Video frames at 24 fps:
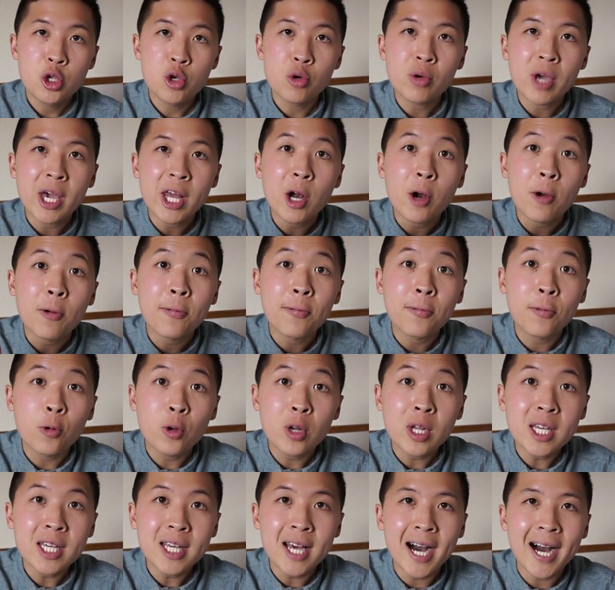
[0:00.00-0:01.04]
you'll get our
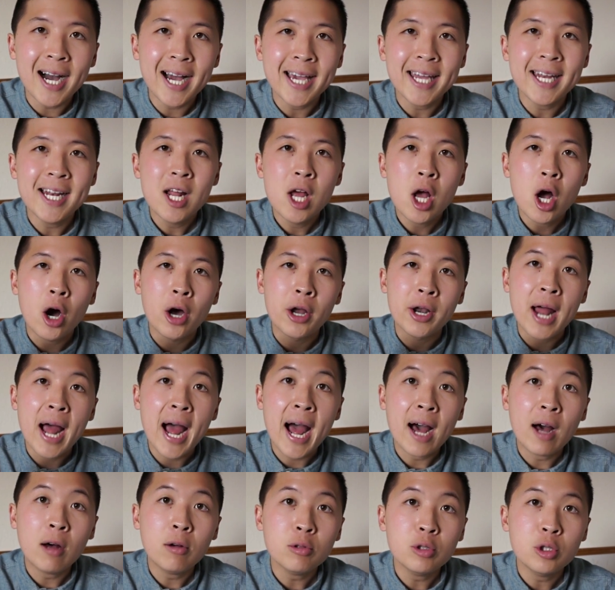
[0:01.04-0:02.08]
free guide on
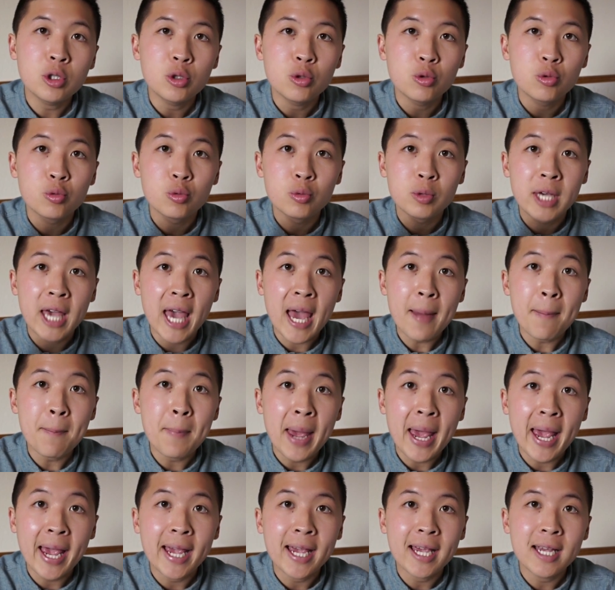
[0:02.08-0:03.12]
how to get
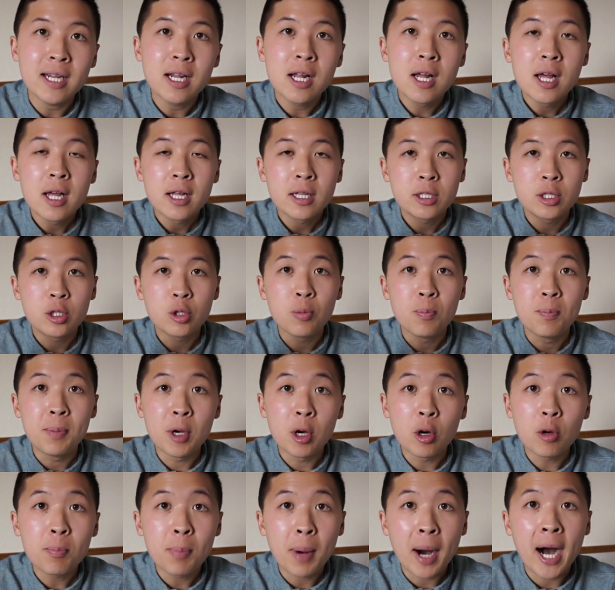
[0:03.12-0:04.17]
paid to
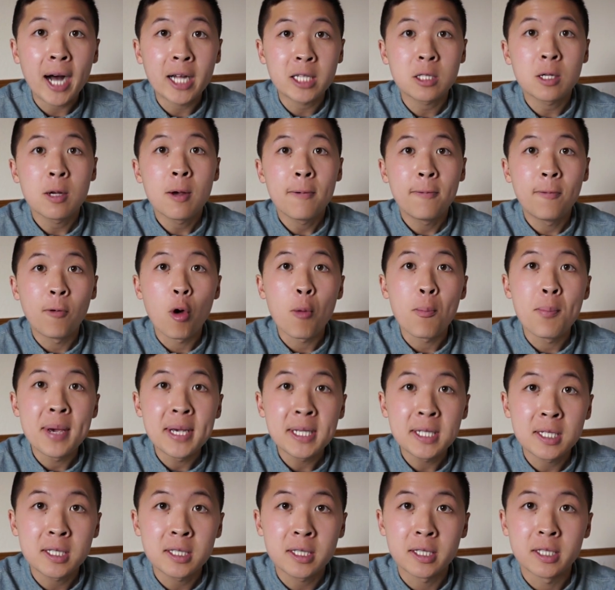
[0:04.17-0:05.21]
build bots for
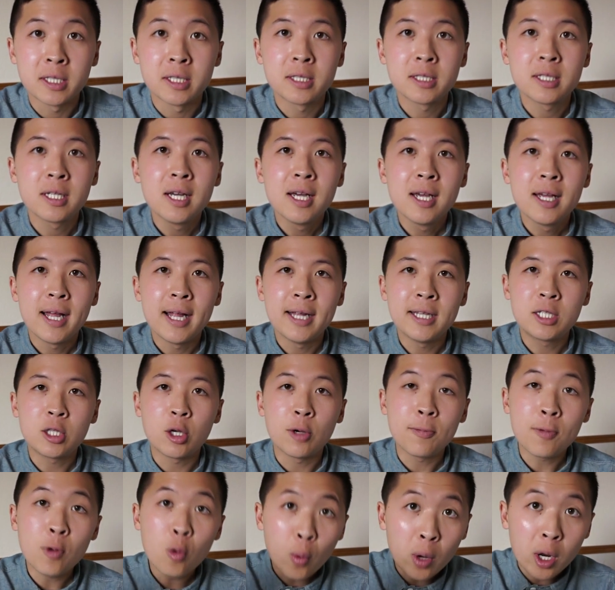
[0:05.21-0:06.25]
businesses. And
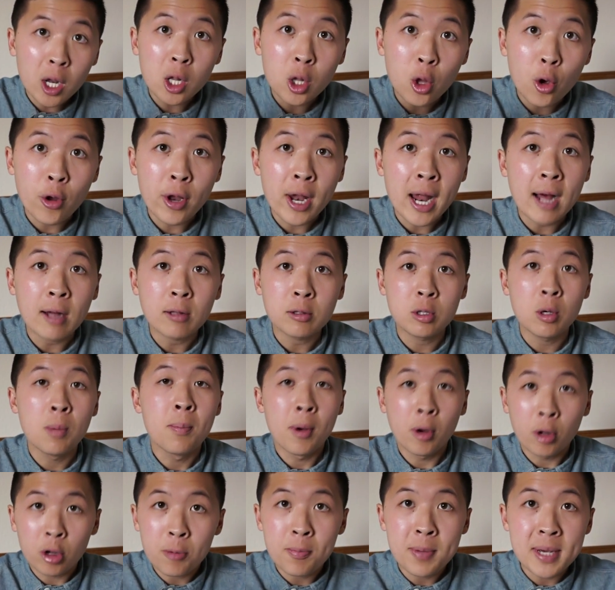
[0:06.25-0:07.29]
so if you want to learn how to
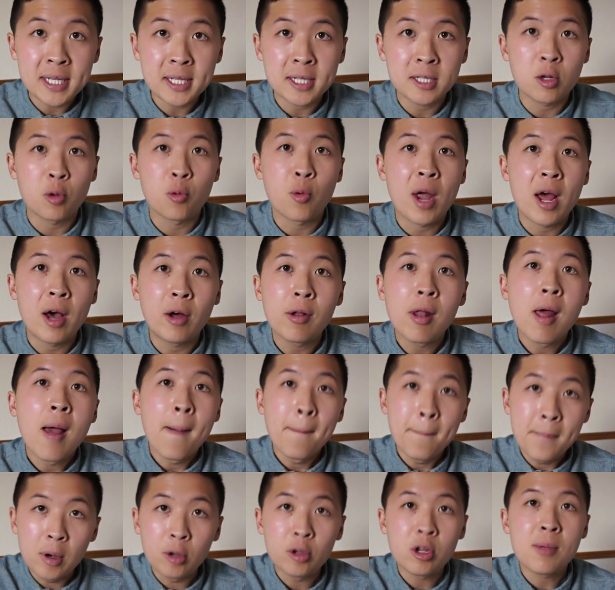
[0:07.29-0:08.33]
build a business around
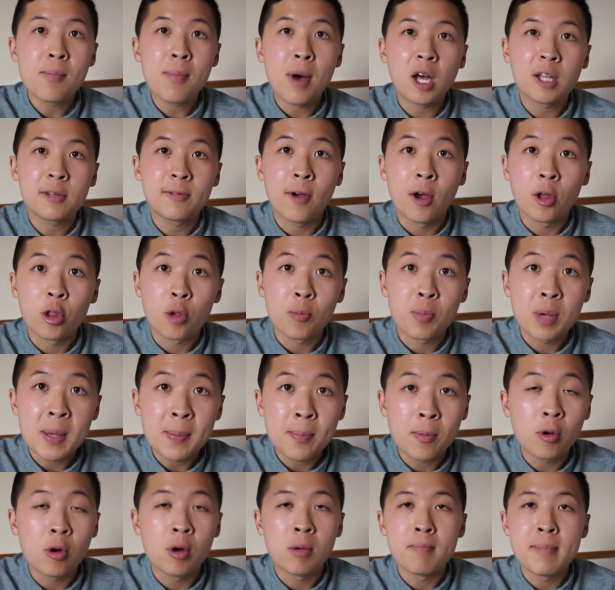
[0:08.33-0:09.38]
building bots for other
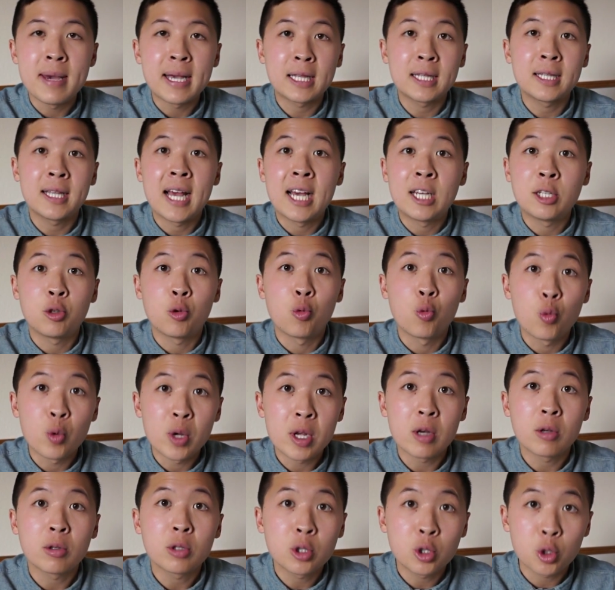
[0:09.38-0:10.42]
people and make this as a
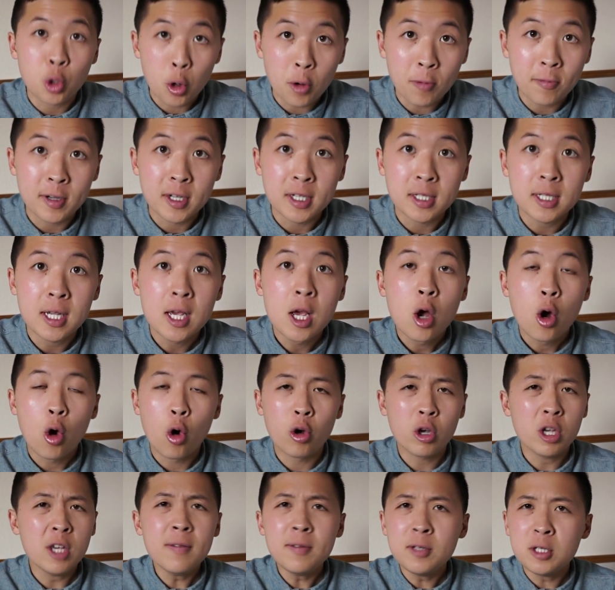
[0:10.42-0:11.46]
real service,
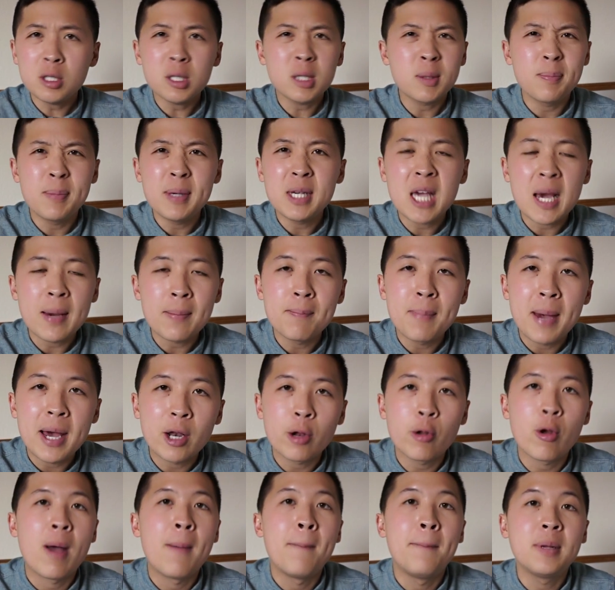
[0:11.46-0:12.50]
or even just become
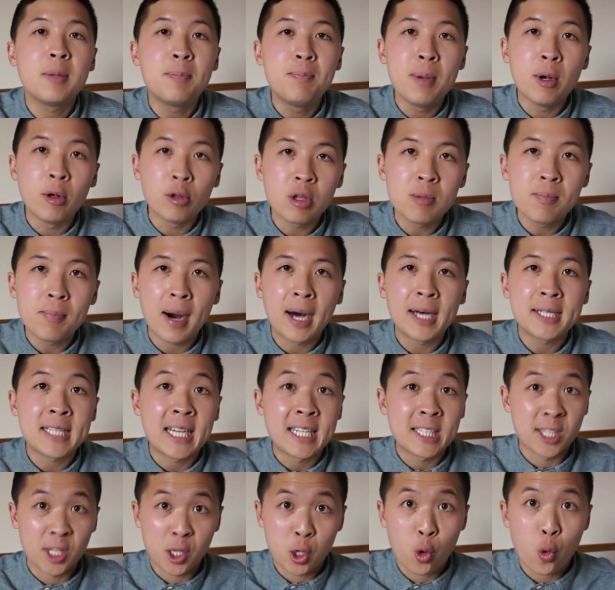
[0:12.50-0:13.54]
better at building bots
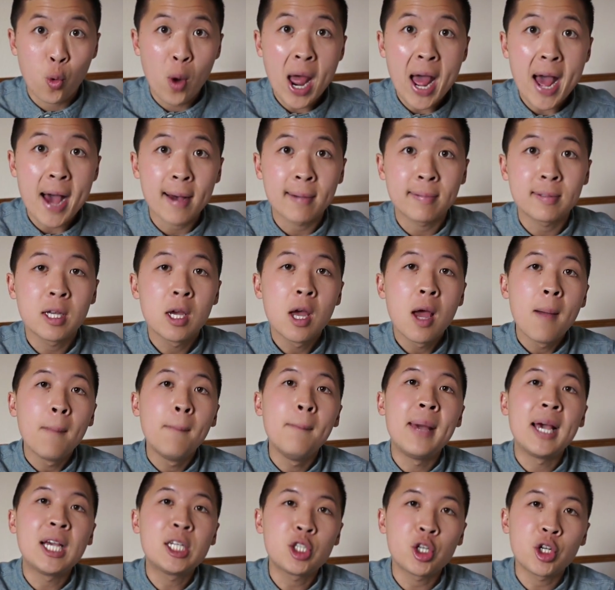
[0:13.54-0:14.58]
as a craft,
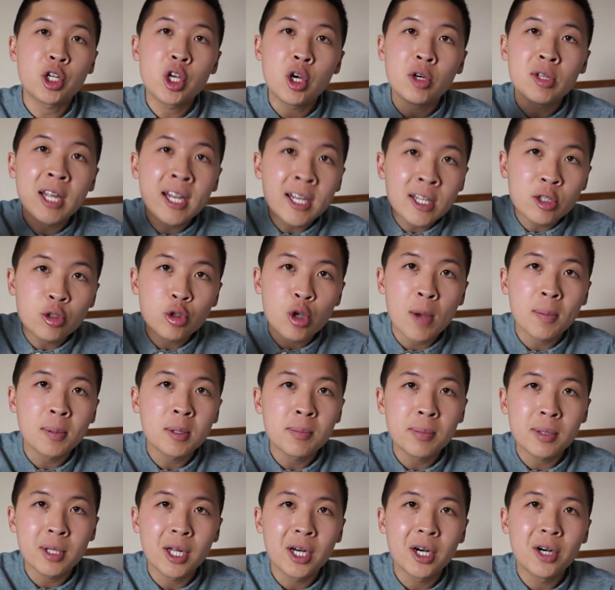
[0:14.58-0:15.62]
make sure to go down in the
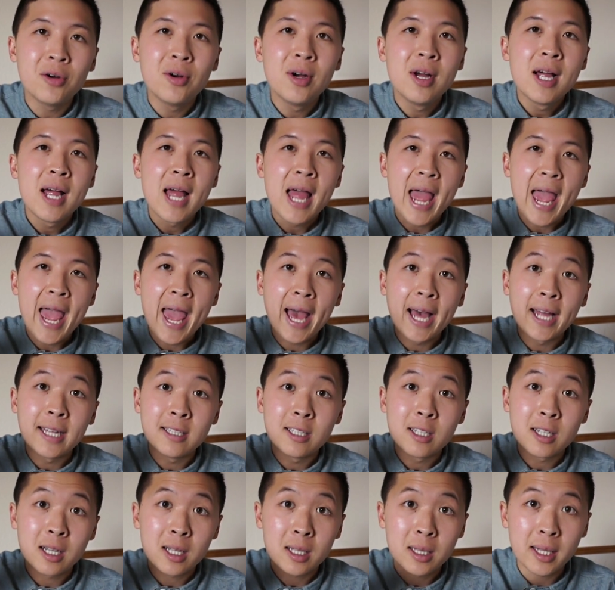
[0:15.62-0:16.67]
description below
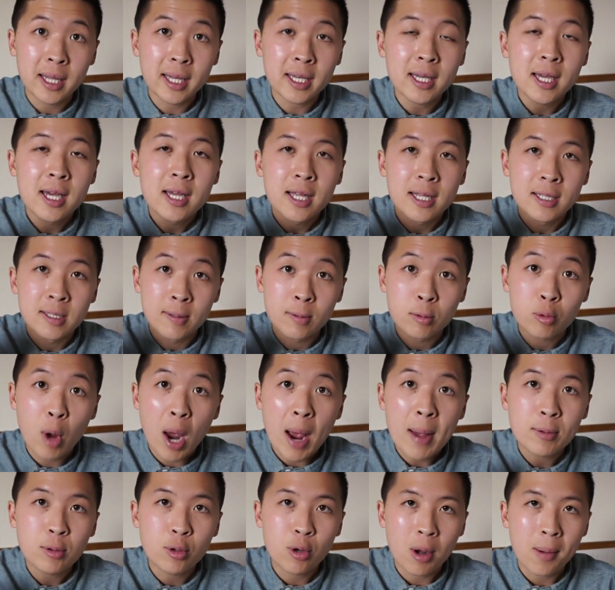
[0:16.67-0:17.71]
and click and
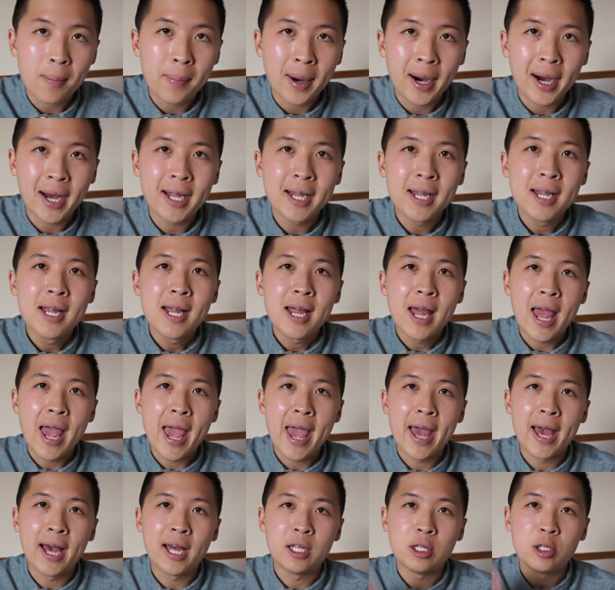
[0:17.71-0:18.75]
subscribe to our bot
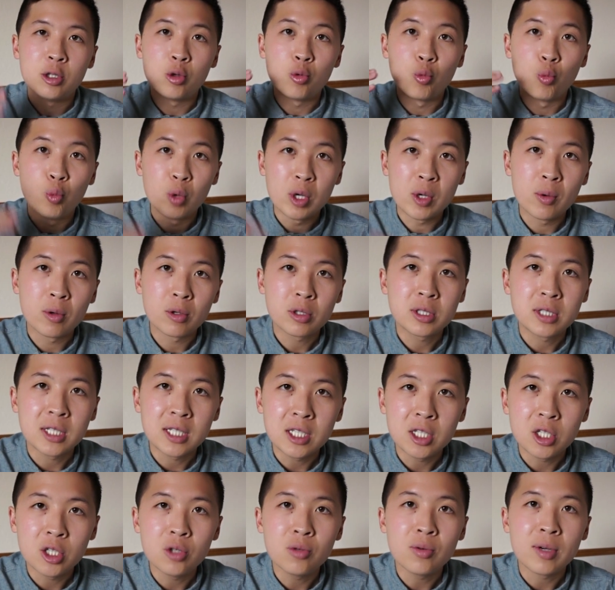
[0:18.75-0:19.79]
and we will
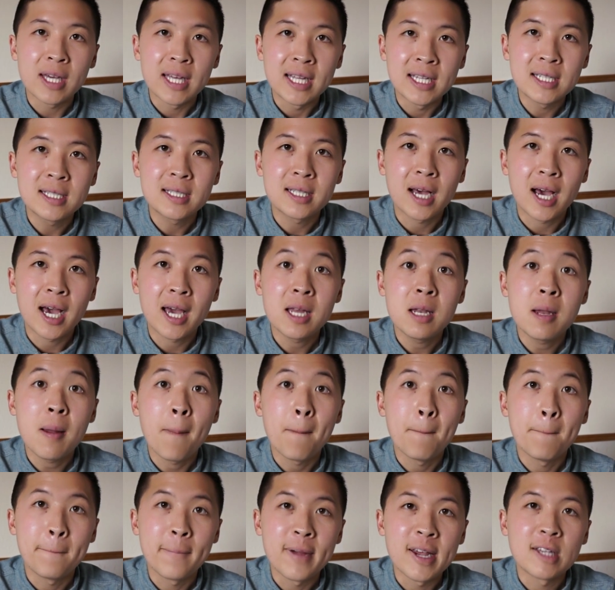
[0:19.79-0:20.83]
see you inside
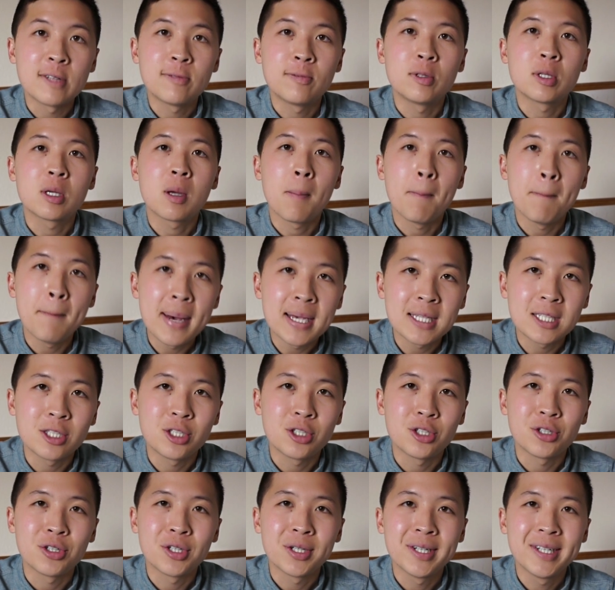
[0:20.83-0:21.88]
Facebook
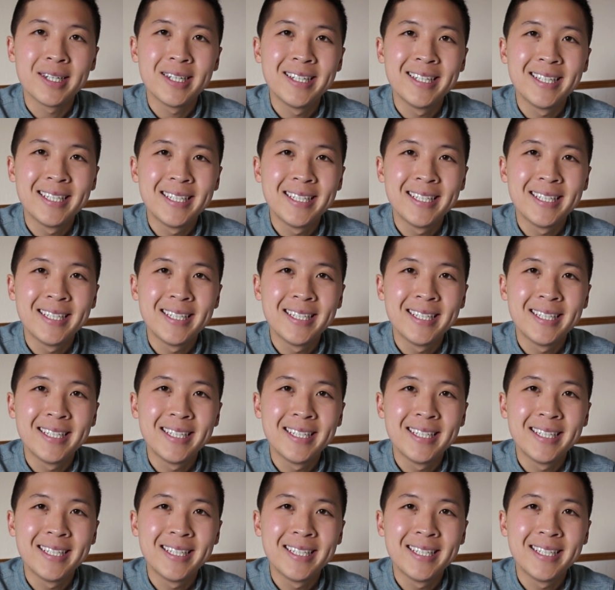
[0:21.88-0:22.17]
Messenger.